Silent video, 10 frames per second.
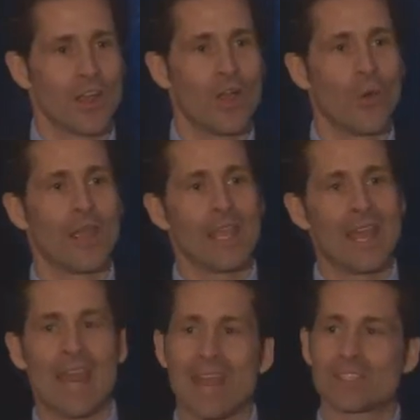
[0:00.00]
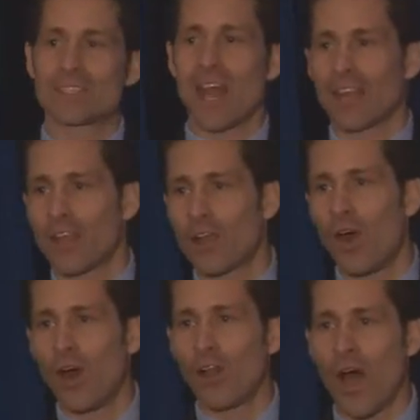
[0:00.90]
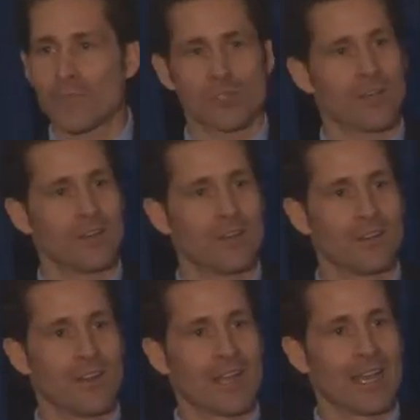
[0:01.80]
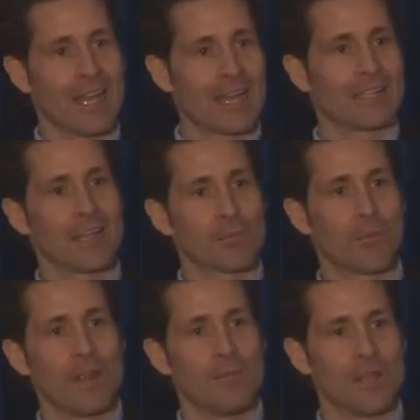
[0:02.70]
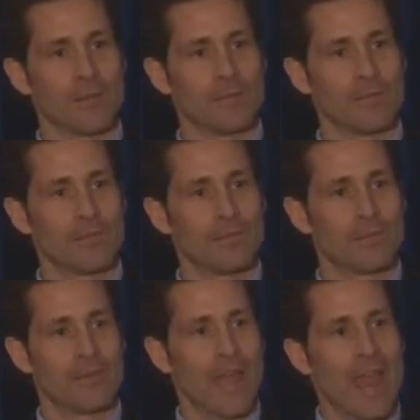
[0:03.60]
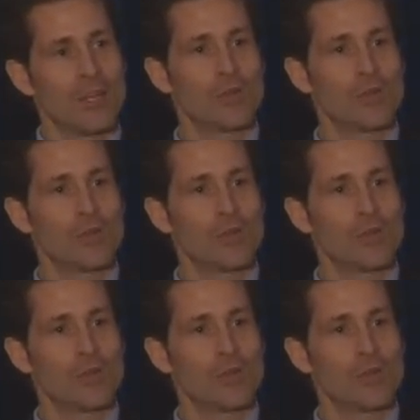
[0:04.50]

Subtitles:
going in and selling a call option, collecting a premium, and